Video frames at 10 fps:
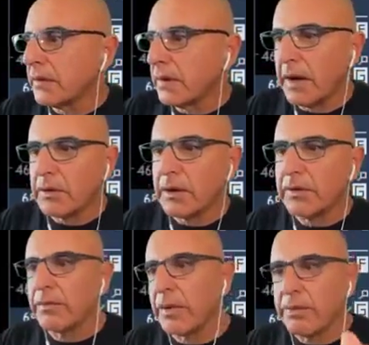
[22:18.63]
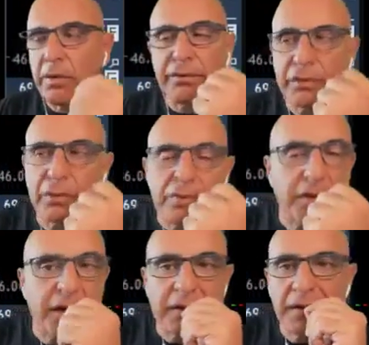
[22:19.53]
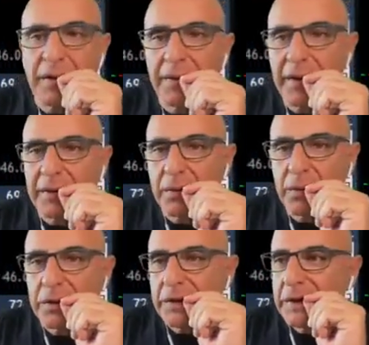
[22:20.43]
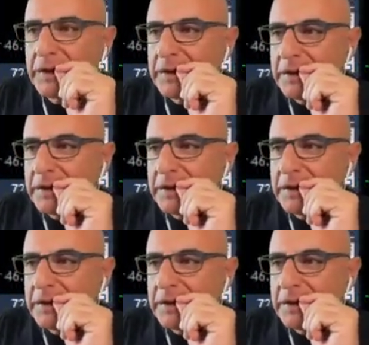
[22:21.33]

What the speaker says: I don't have my profit cushion right now. I don't want to